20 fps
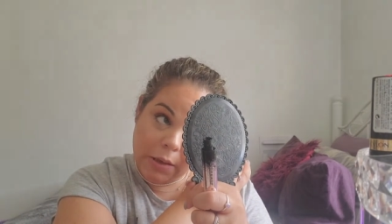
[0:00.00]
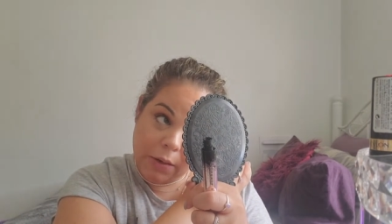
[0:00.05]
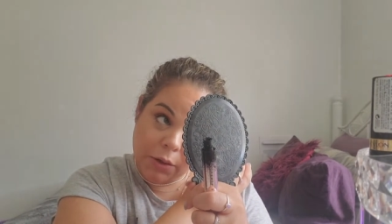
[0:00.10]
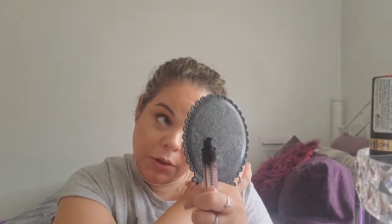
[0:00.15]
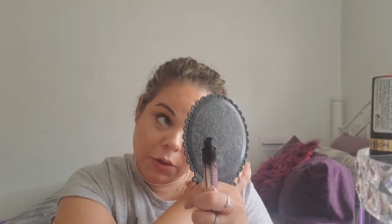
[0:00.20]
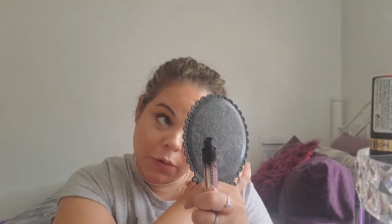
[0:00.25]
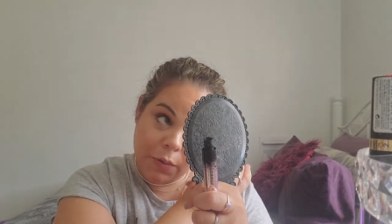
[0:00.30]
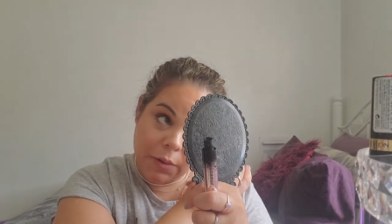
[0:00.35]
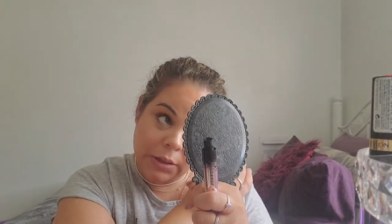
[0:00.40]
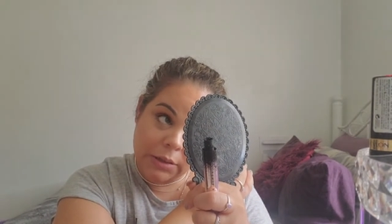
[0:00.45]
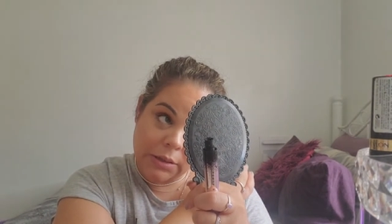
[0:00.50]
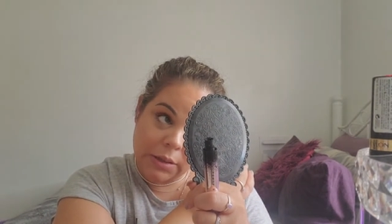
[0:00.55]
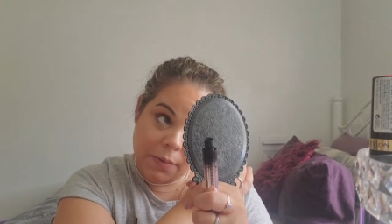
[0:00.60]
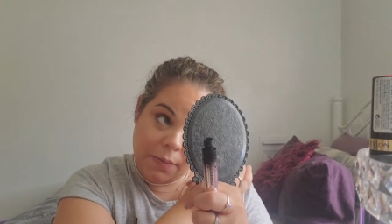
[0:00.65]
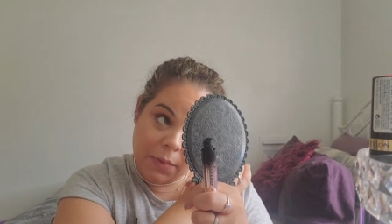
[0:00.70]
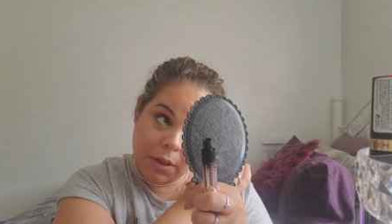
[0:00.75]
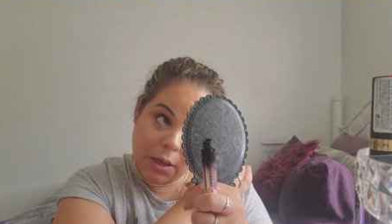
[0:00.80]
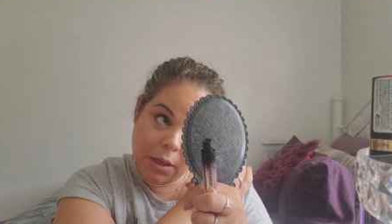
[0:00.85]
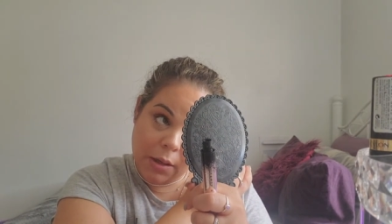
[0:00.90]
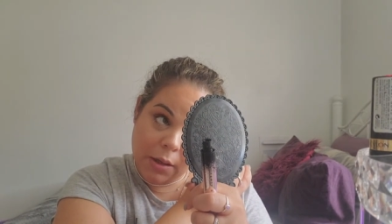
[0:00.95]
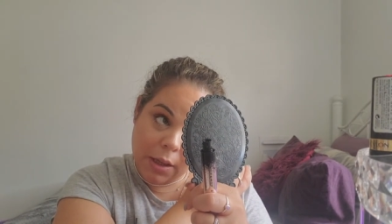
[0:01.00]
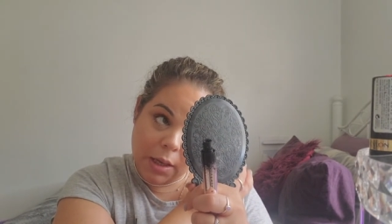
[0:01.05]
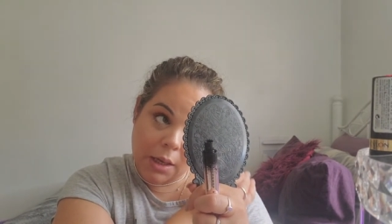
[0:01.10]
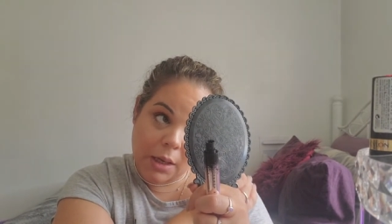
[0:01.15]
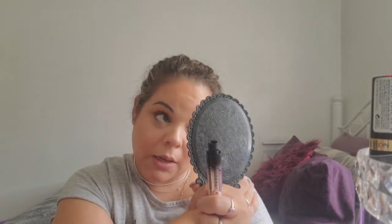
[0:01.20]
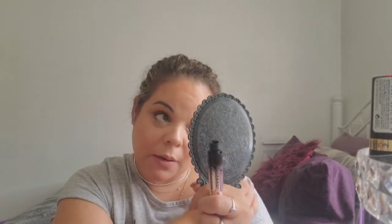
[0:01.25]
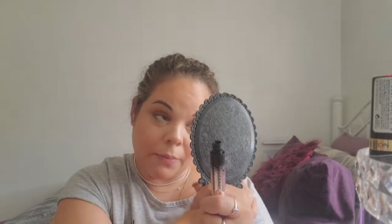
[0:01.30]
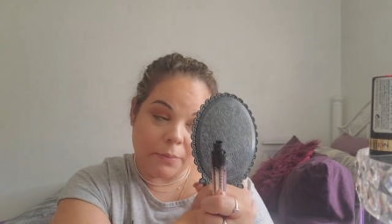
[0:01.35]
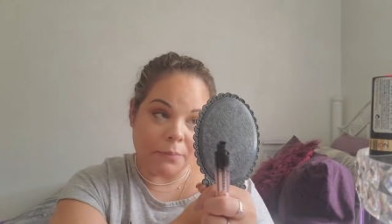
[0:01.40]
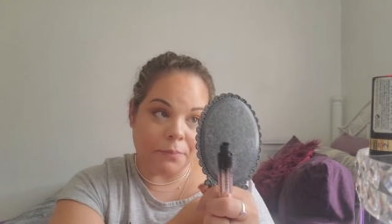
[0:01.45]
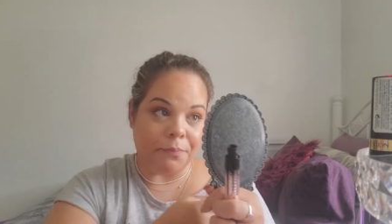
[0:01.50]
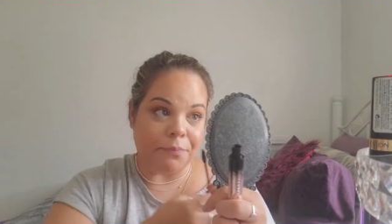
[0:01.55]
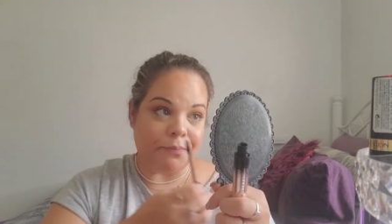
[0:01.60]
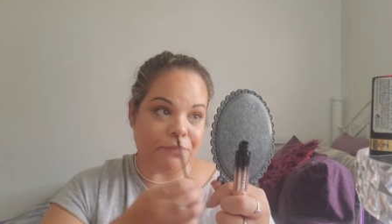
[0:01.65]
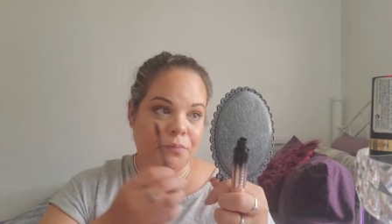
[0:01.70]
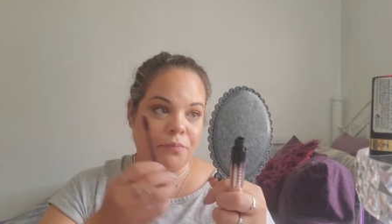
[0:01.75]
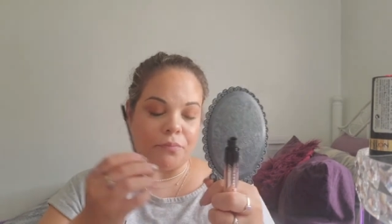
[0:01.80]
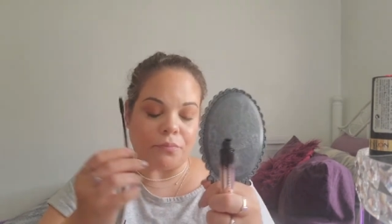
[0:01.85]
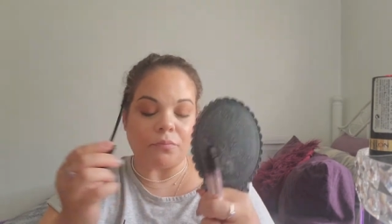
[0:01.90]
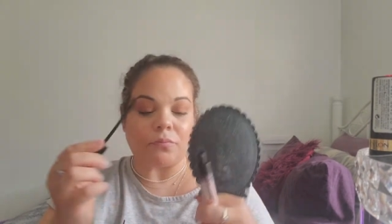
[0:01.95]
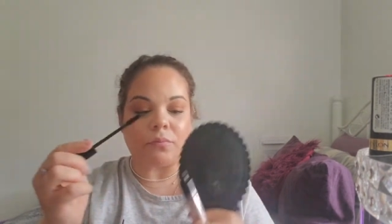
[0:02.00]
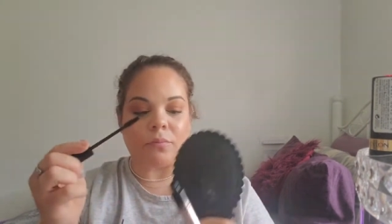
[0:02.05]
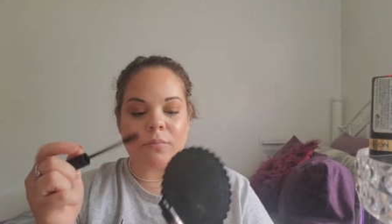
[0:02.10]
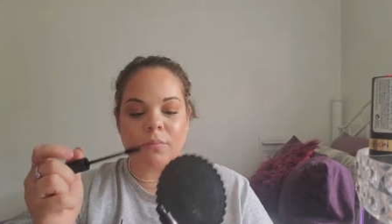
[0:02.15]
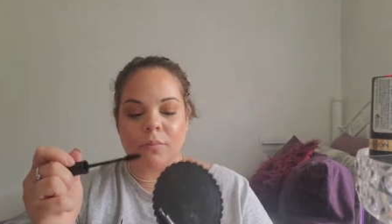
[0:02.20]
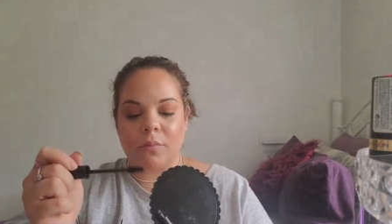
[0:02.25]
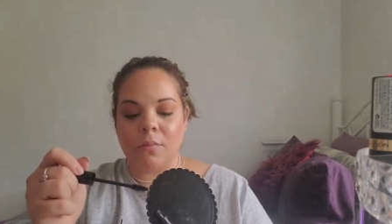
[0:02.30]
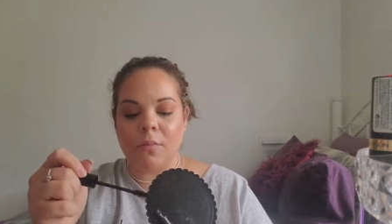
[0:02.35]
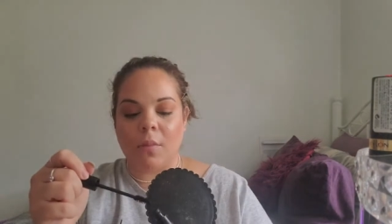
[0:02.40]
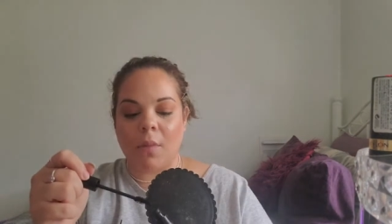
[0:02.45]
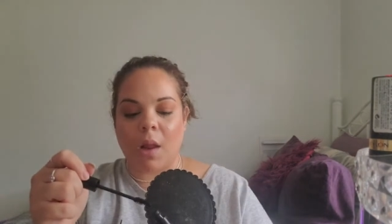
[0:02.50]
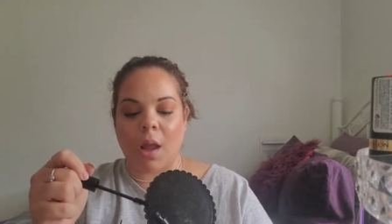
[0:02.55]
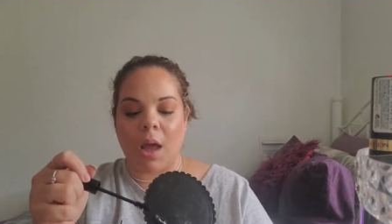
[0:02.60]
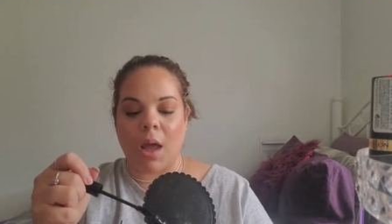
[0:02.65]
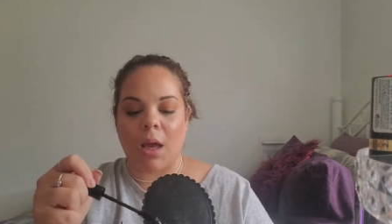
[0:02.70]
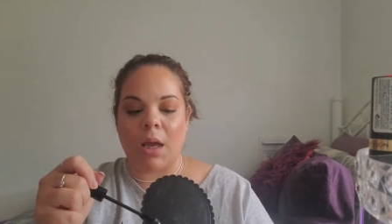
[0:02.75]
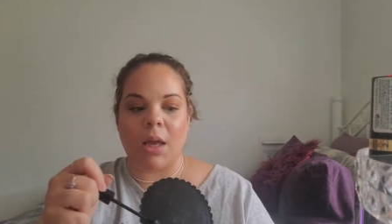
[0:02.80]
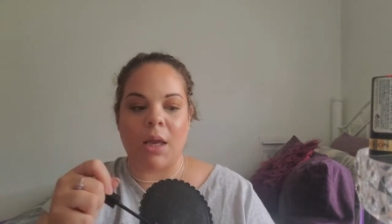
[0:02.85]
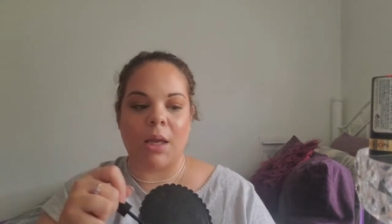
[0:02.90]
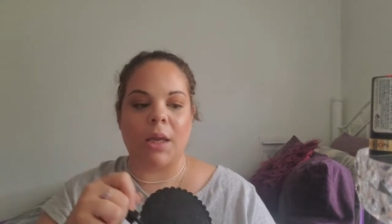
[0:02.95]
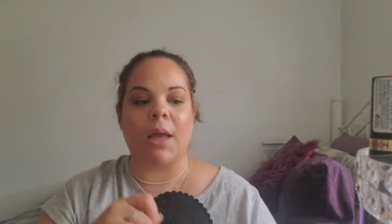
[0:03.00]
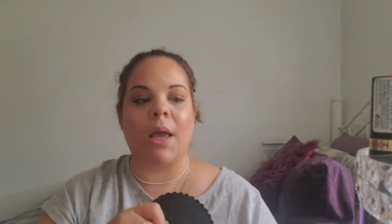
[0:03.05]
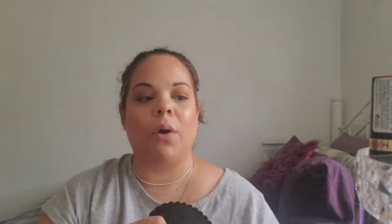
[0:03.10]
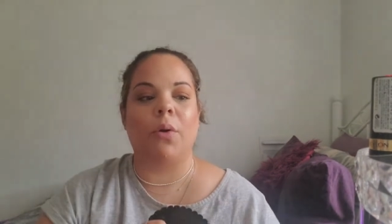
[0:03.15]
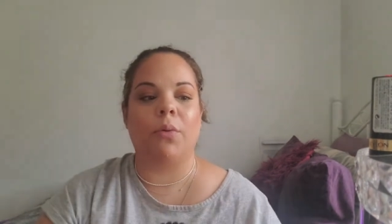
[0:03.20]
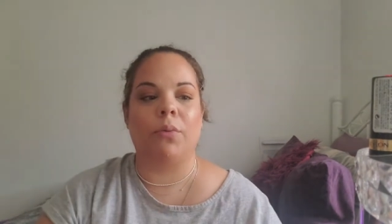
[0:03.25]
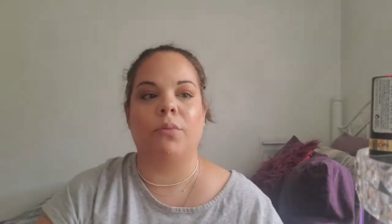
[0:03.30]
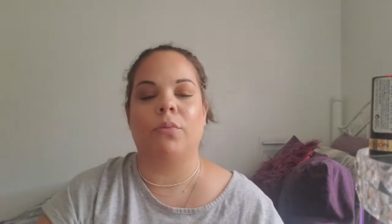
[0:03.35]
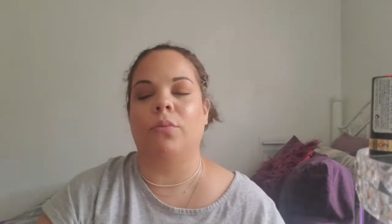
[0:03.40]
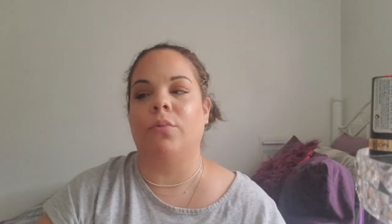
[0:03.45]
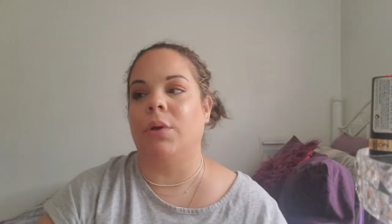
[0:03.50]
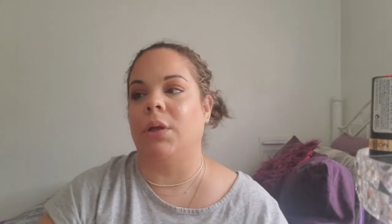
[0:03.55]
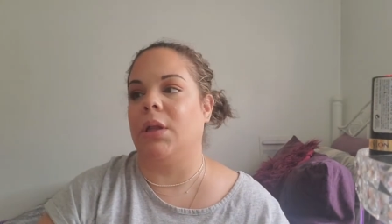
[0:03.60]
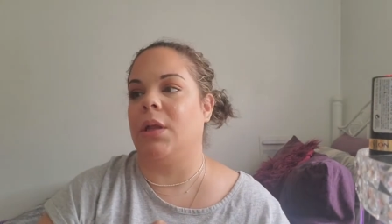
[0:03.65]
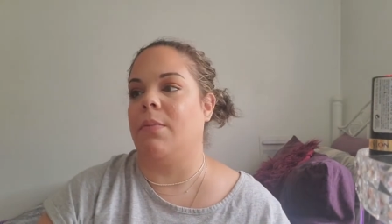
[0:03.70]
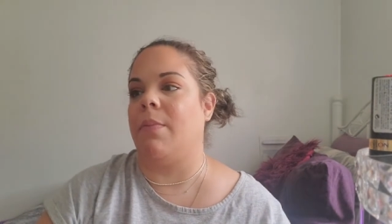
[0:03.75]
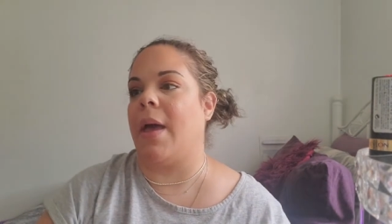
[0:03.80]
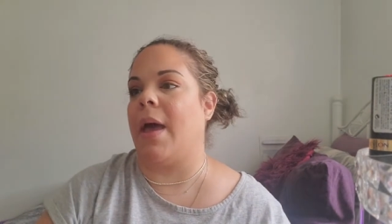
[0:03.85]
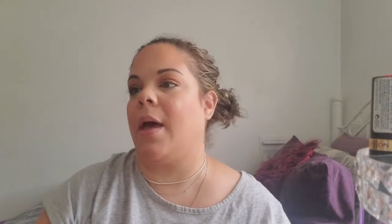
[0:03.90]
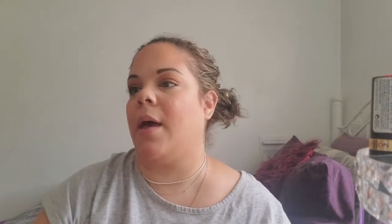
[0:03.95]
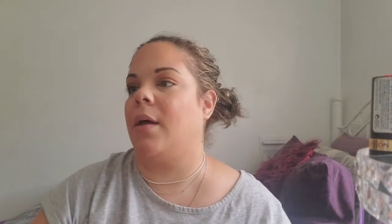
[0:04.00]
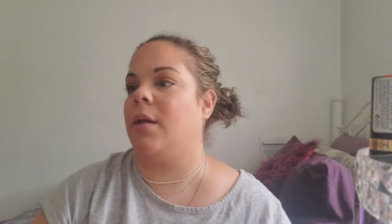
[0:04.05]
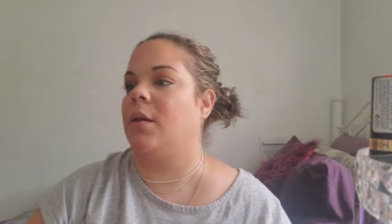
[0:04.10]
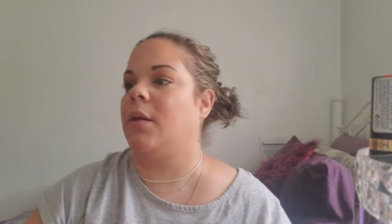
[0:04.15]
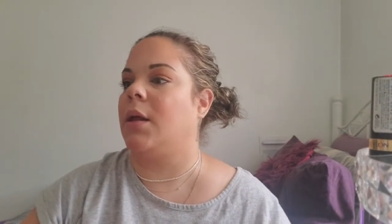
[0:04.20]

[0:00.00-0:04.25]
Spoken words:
or doing something, like, I can get really bad,